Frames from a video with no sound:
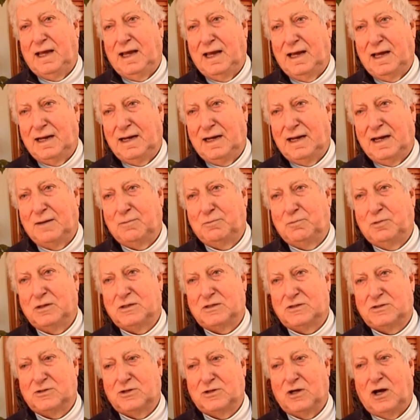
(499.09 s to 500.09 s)
and I'd
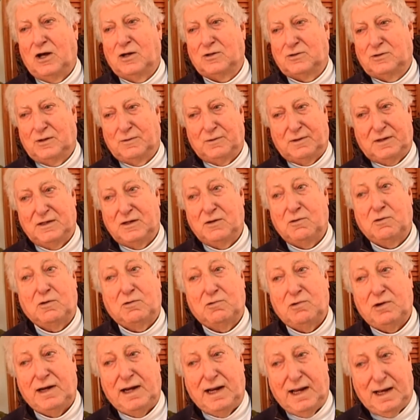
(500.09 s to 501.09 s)
put salt on it, because they were
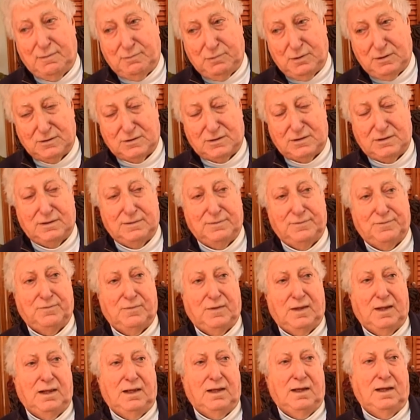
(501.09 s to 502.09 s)
green apples.
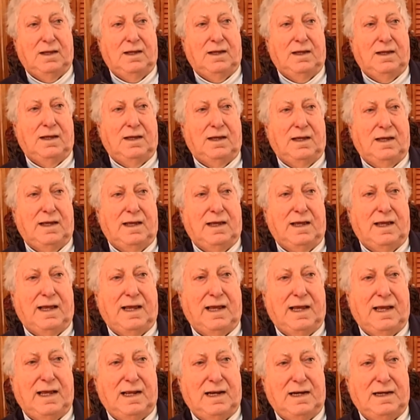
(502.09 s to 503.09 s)

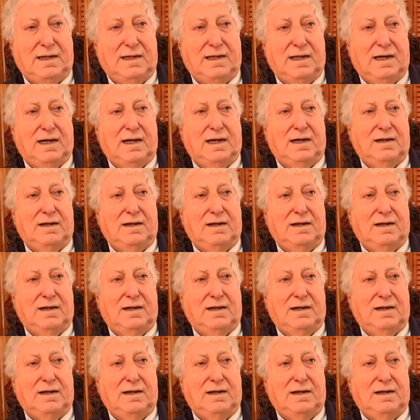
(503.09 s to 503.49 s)
And